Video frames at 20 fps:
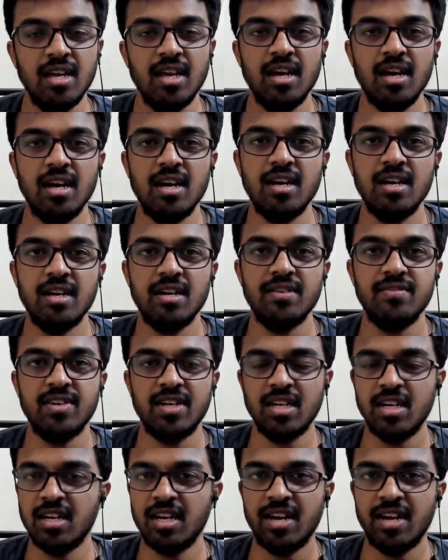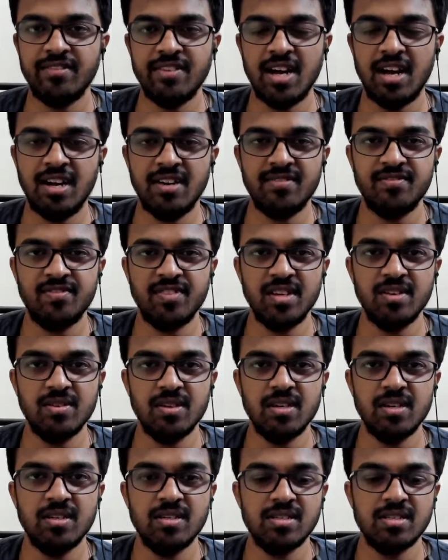whenever I've had
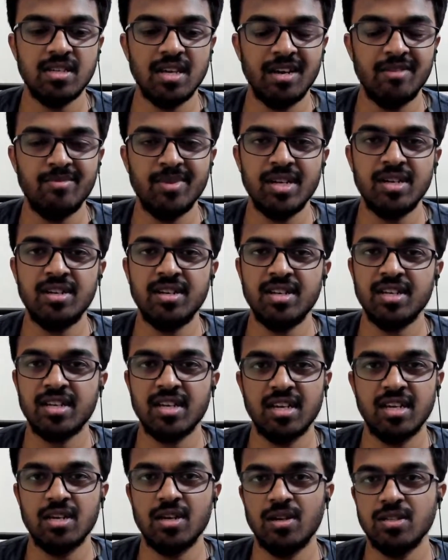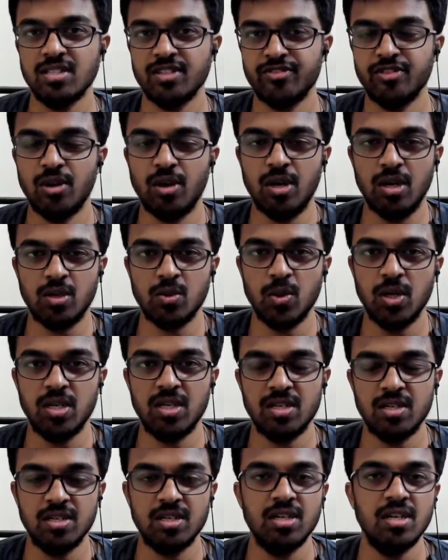fevers, I've been drinking lots of hot
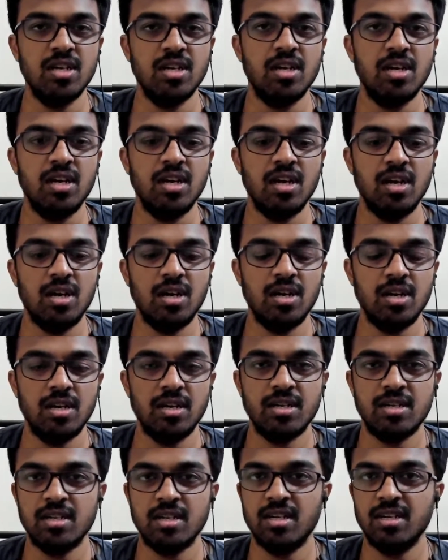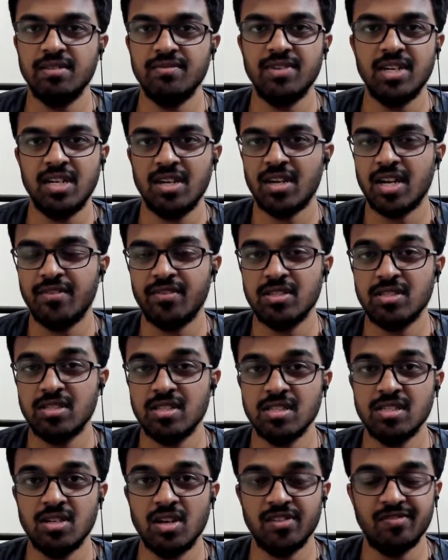water, or whenever I was just
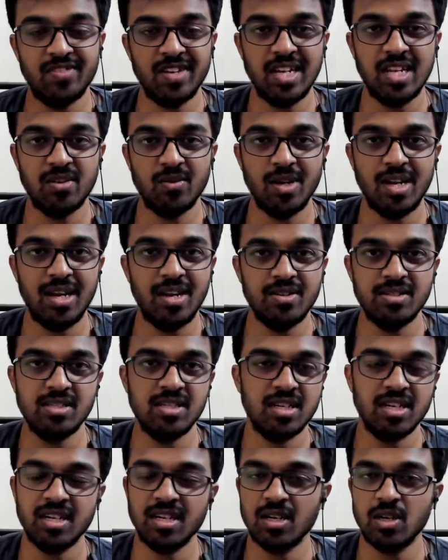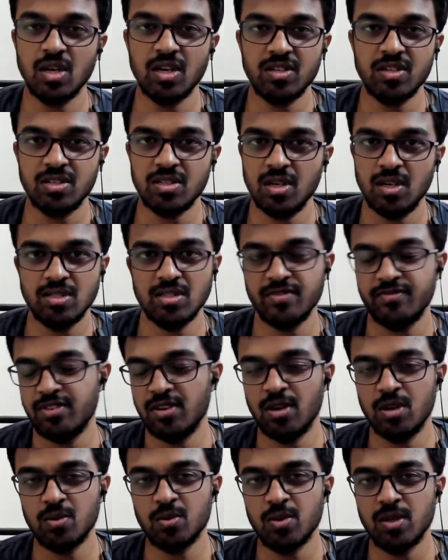not feeling well, I was drinking lots of
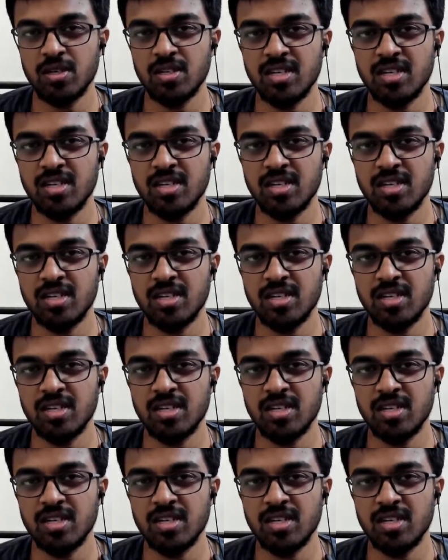hot water.